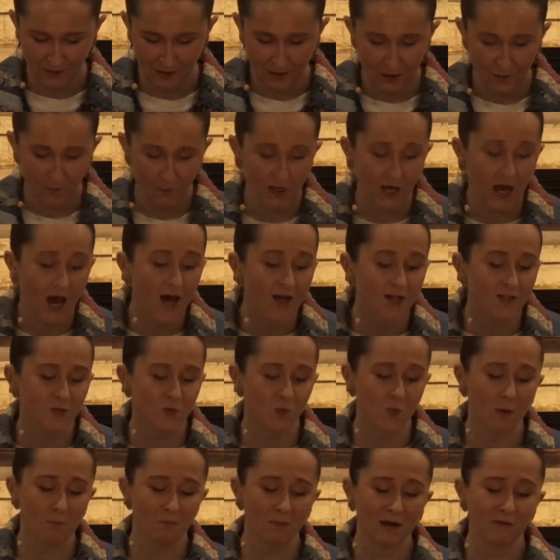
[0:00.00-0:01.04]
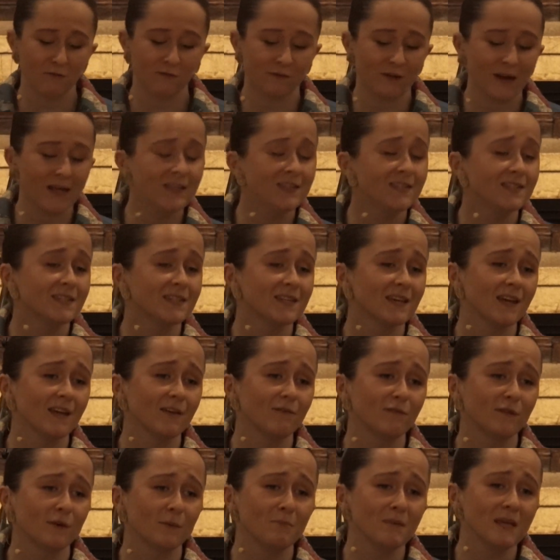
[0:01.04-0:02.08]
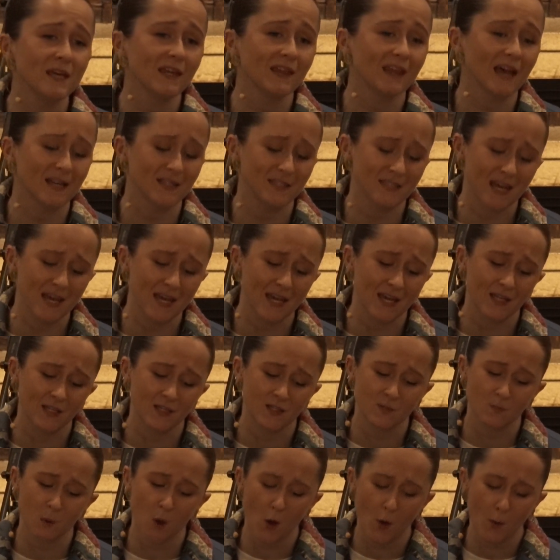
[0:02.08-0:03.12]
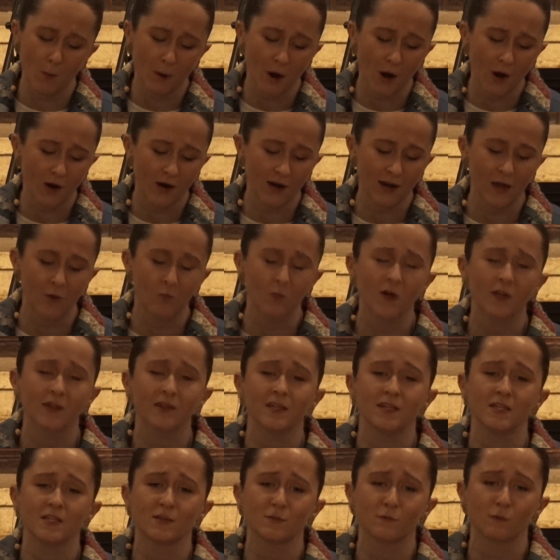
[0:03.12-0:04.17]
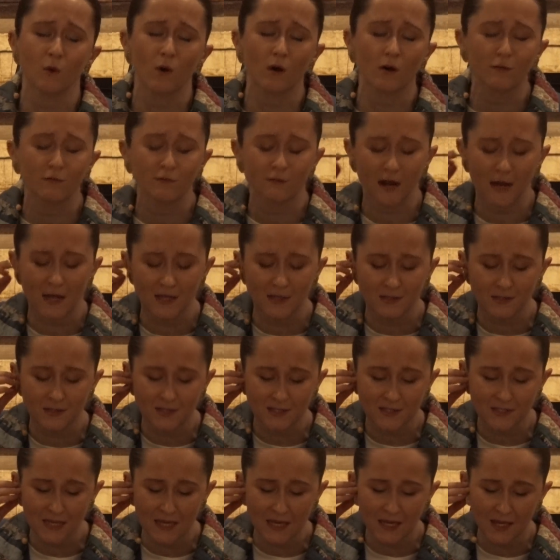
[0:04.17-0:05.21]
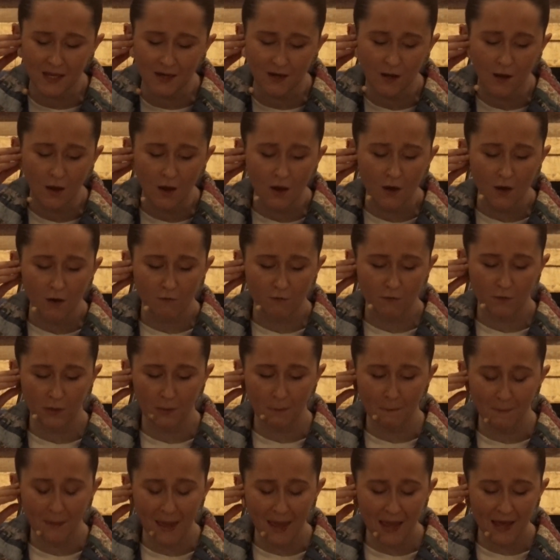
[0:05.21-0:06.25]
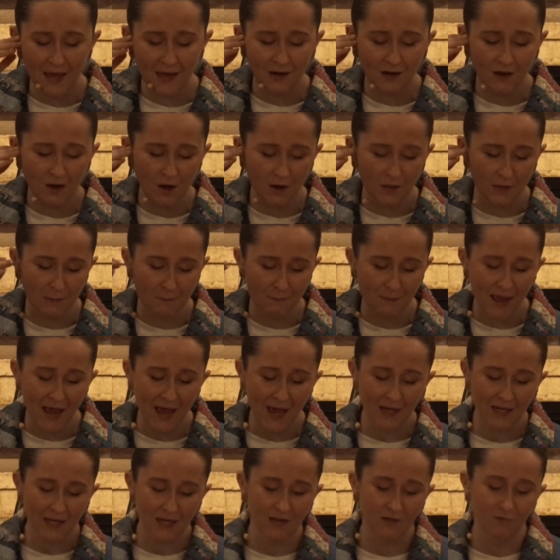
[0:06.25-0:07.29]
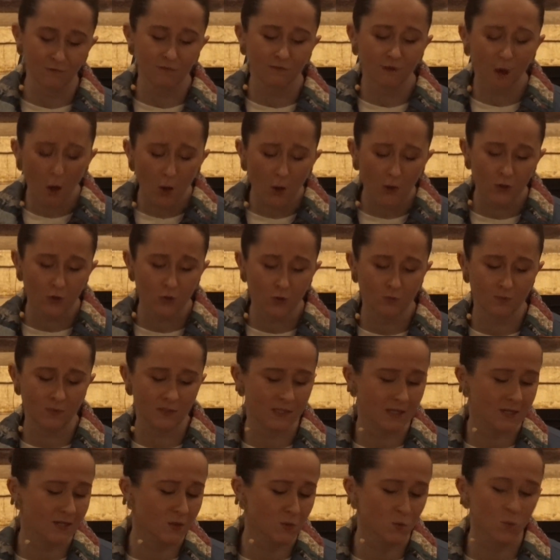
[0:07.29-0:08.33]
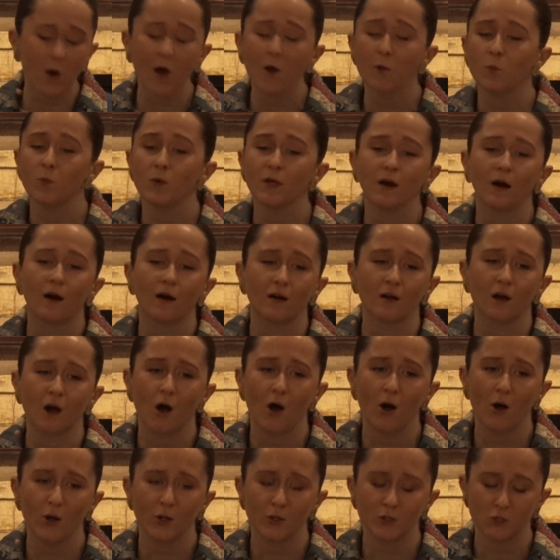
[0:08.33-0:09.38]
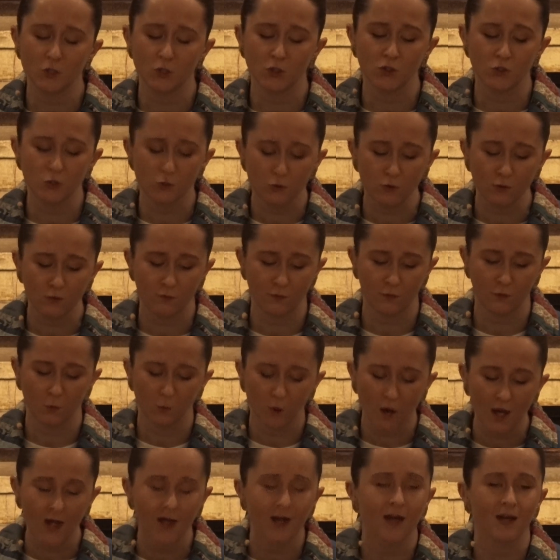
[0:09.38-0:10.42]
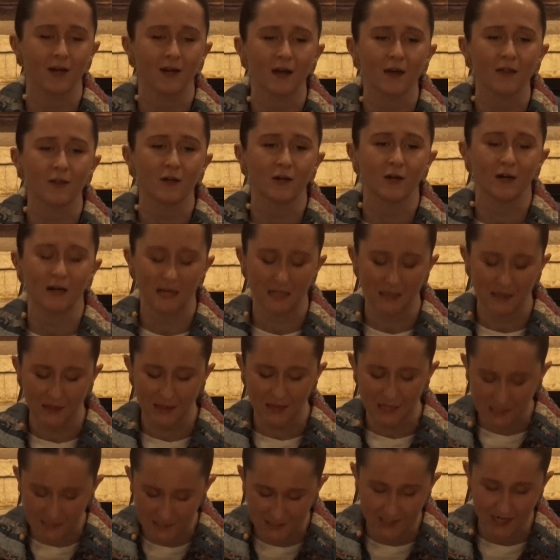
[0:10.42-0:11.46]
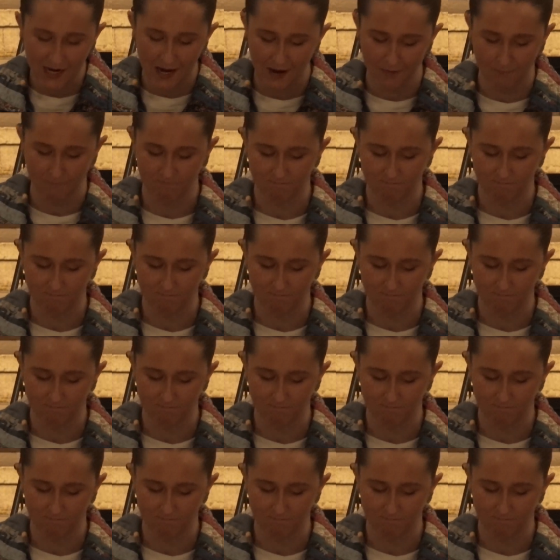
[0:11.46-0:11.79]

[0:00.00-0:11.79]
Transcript: Because what my friends did for me that day in small part and what these 4 friends did for the man on the mat in volumes is what we are called to do for one another in this time.